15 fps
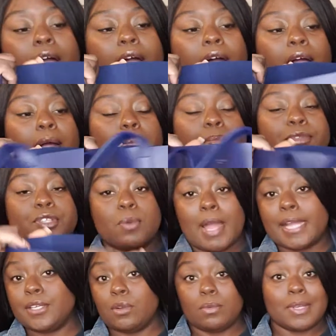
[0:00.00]
um, so
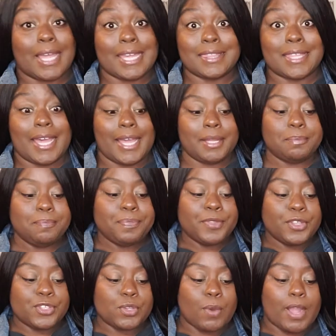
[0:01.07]
I don't like that
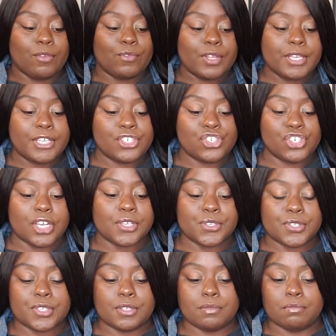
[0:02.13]
so I really
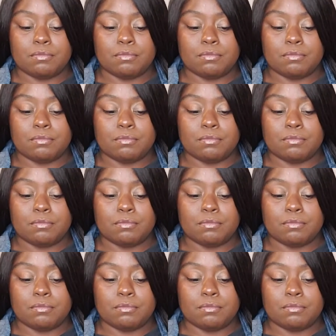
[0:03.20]
just